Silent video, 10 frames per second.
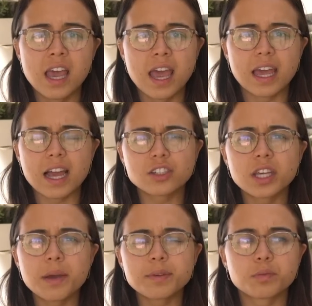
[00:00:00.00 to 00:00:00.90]
And
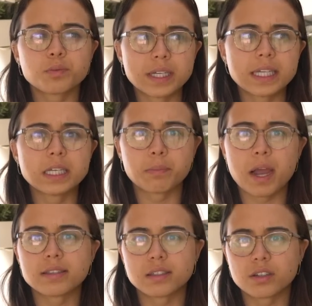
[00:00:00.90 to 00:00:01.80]
actually I was really
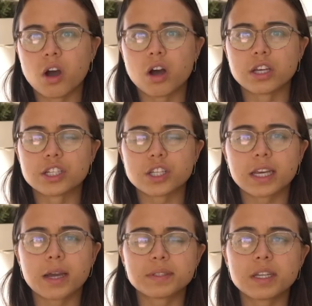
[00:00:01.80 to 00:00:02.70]
depressed in college.
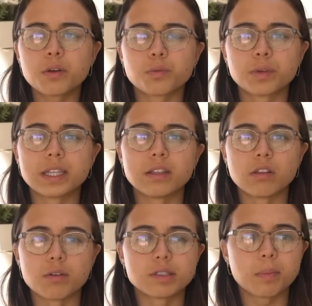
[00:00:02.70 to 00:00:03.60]
Like I was in a really
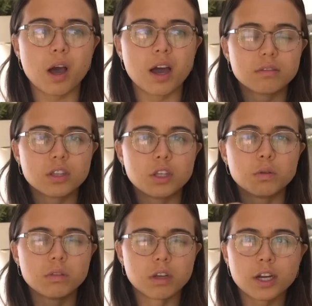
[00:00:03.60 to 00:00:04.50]
low spot.
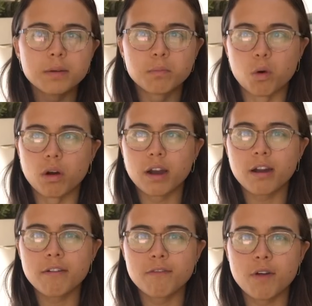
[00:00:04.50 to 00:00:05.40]
You learn
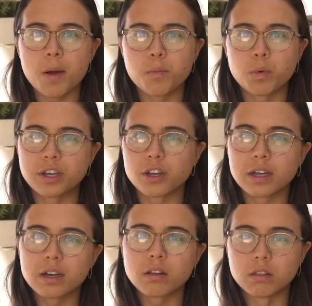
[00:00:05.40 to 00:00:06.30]
more from when
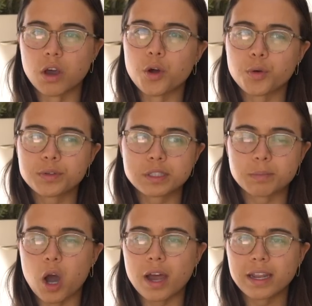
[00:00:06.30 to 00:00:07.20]
you're in a low
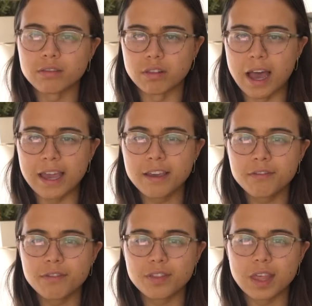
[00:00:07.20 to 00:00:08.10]
spot in
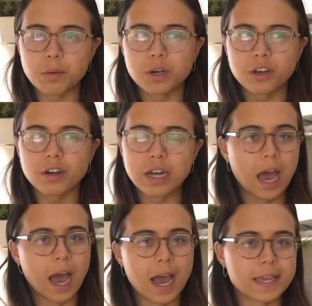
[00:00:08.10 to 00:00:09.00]
life than when you're in a
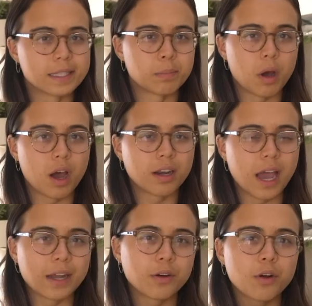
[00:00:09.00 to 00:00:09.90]
high spot.
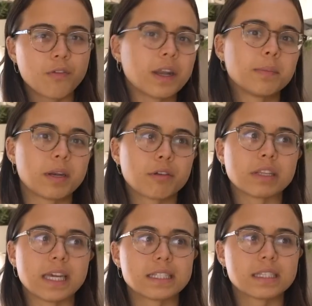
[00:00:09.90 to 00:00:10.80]
I don't know if anybody
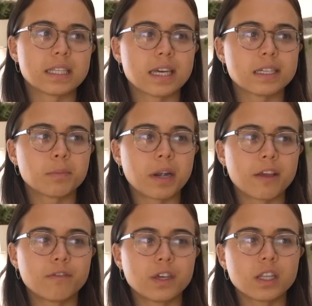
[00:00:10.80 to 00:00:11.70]
relates to this, but I
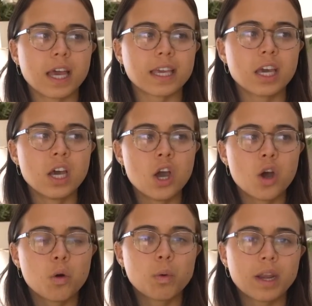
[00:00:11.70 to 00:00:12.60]
feel like
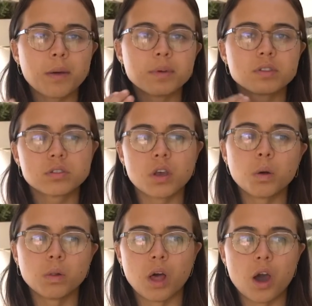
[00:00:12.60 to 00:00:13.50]
when I was
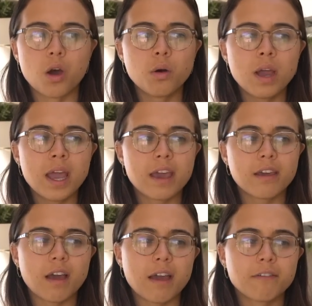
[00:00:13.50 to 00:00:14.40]
so low,
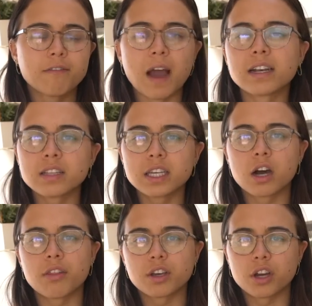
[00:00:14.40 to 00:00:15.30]
I finally
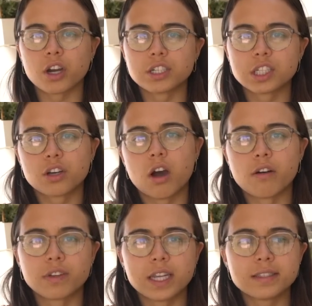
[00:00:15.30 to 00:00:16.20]
got the courage and
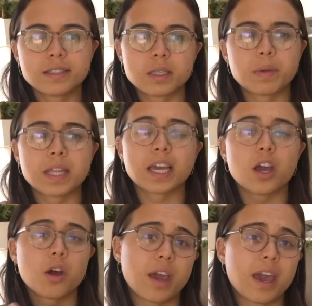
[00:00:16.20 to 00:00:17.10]
confidence to be
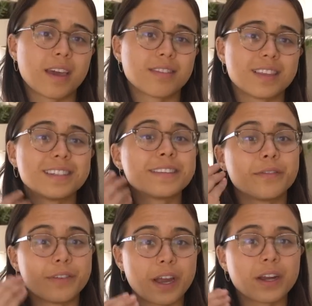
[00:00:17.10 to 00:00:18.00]
like, okay, this is
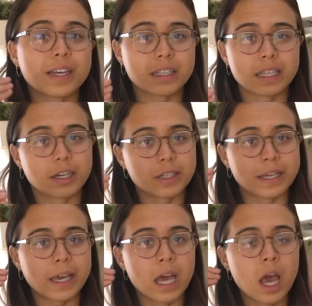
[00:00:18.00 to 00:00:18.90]
very
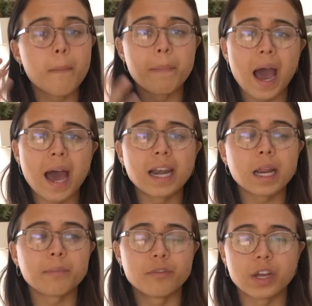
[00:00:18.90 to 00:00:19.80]
clearly bad and
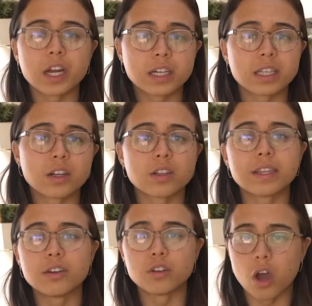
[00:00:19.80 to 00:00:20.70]
I'm very
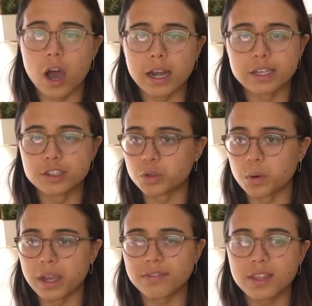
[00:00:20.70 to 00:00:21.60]
clearly not
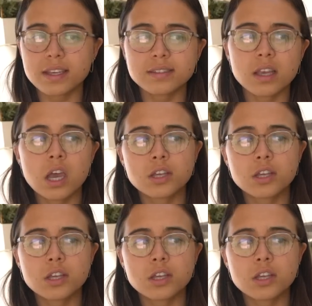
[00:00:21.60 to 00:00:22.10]
enjoying this.